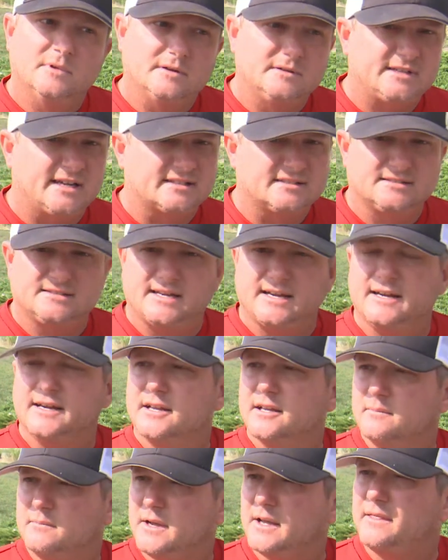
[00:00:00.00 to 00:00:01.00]
Texas
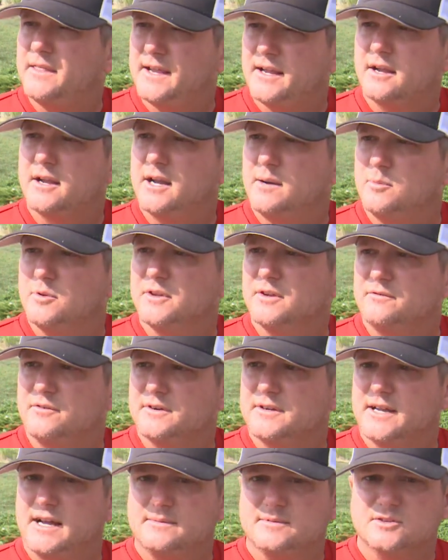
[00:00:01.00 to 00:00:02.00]
A&M, I think a couple
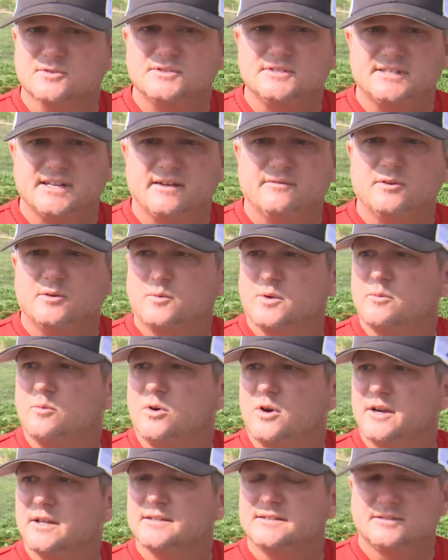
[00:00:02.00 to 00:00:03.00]
different times, 07 we
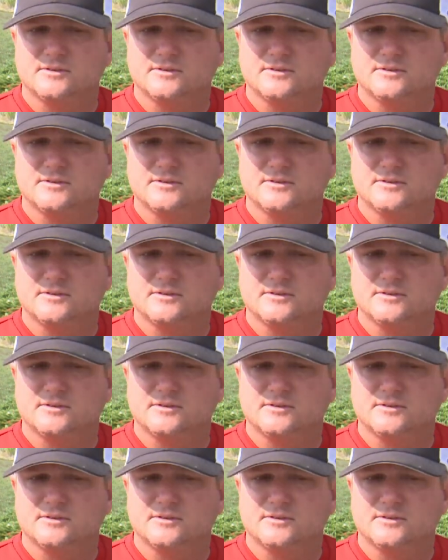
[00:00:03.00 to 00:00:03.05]
won it.